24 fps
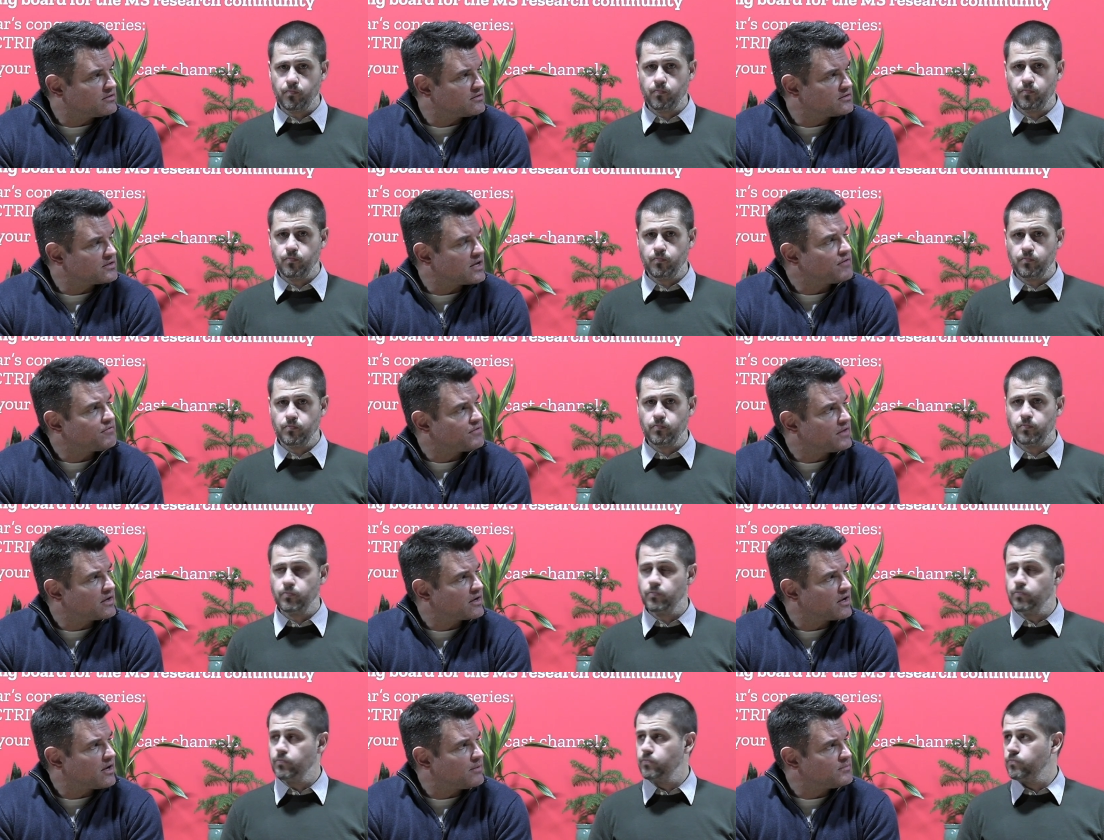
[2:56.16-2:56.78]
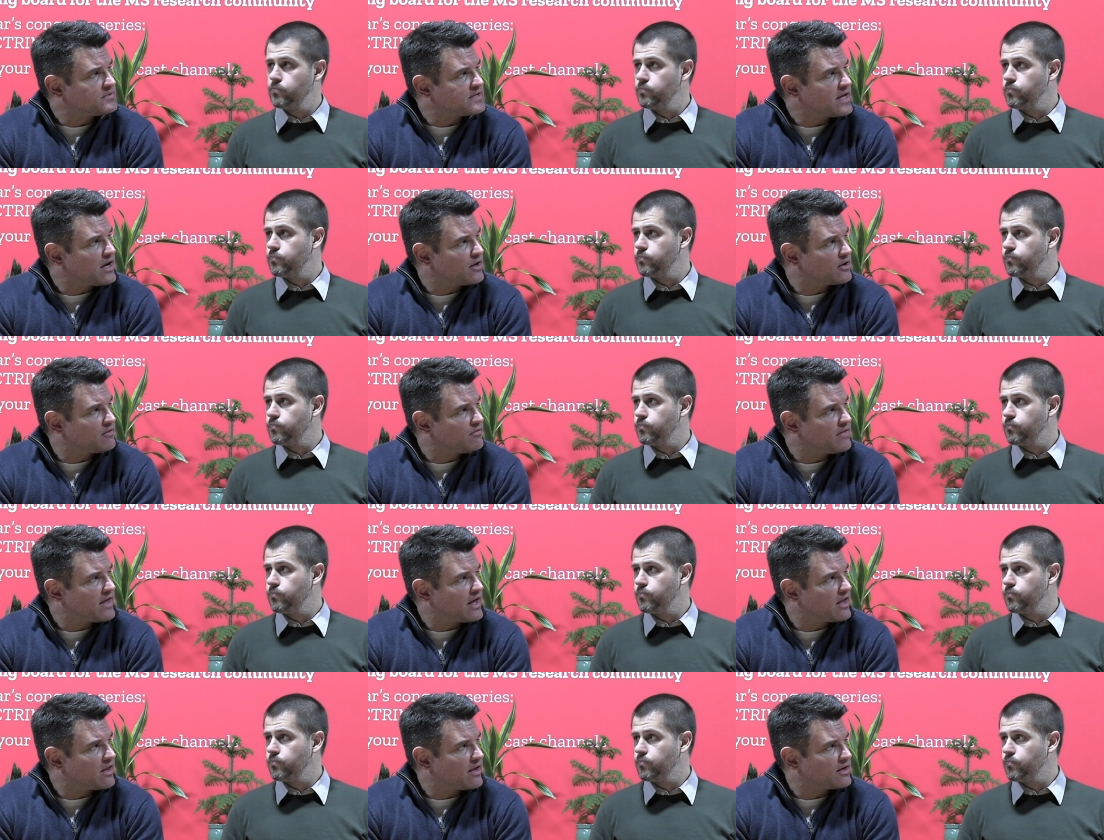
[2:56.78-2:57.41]
Speaker 1: stuff that comes out of
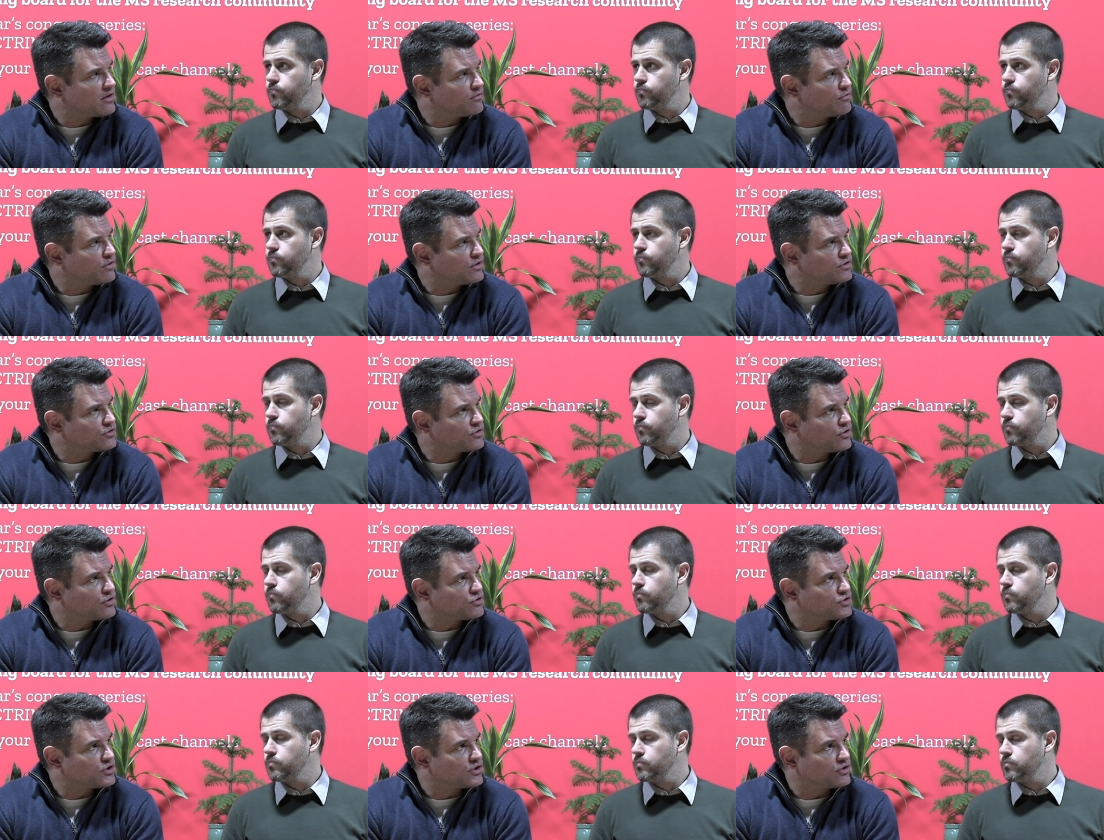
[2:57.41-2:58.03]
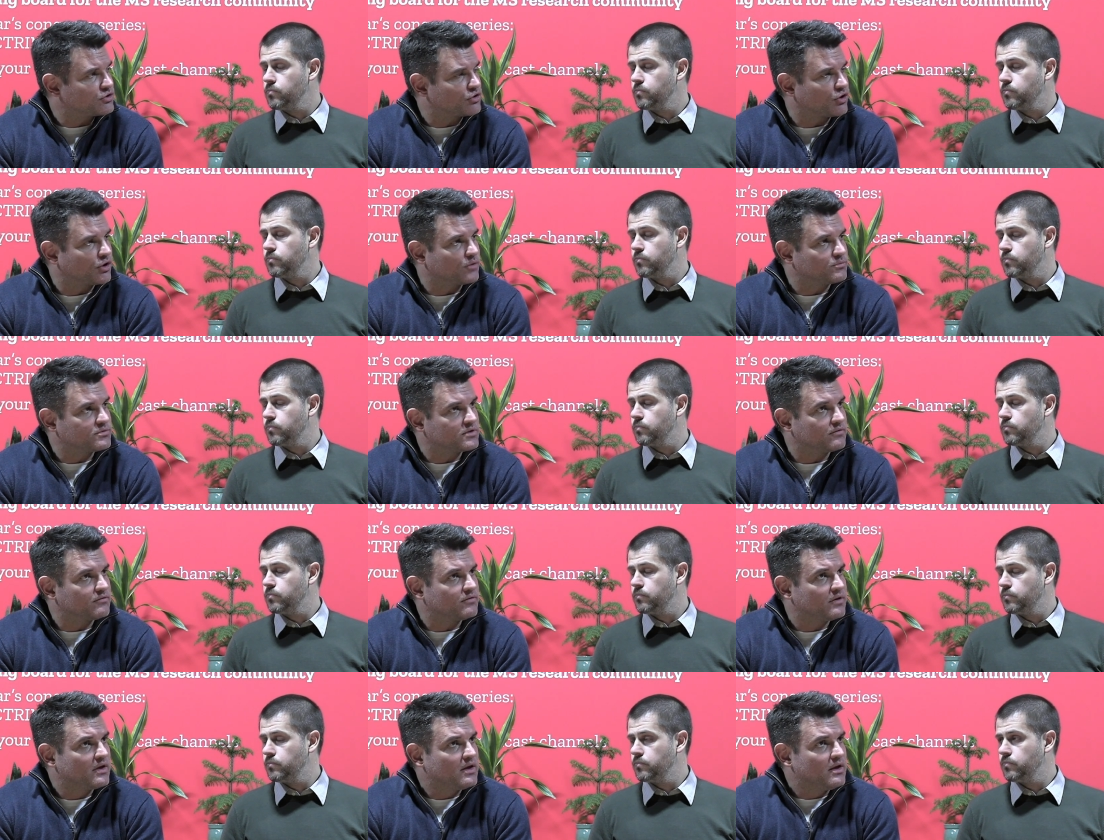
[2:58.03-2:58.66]
that line of research in terms
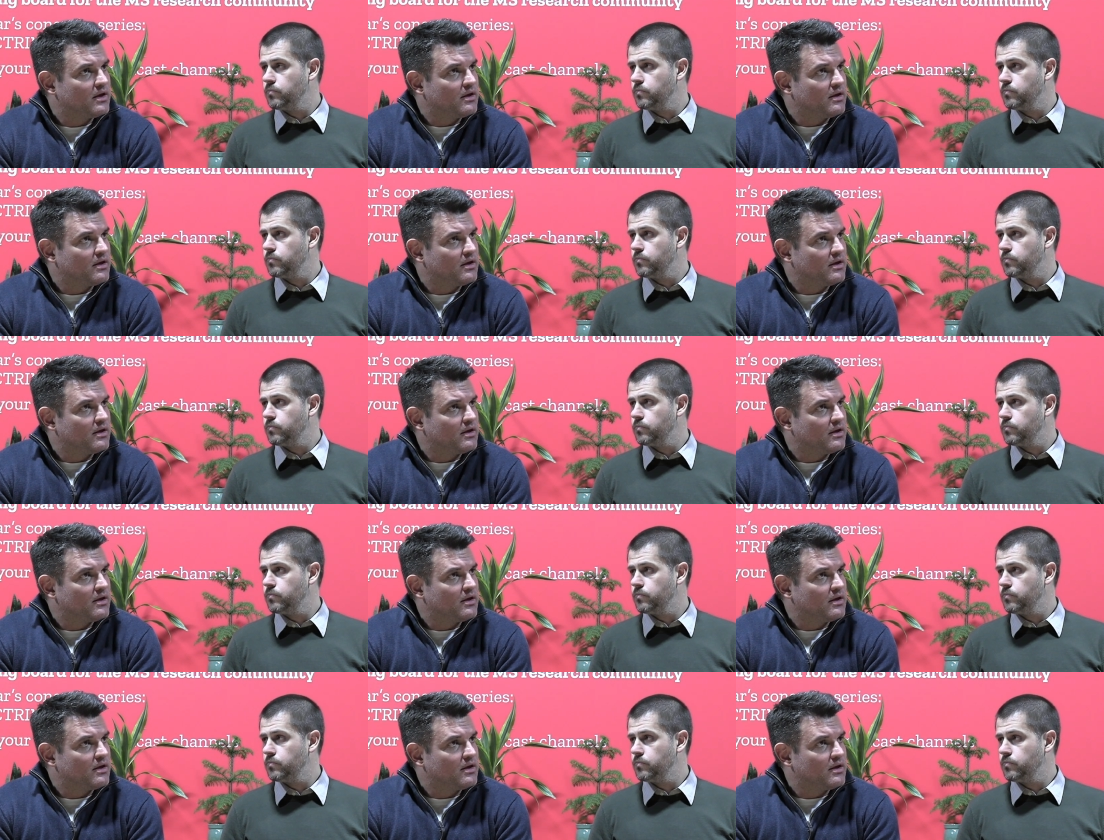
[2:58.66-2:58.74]
of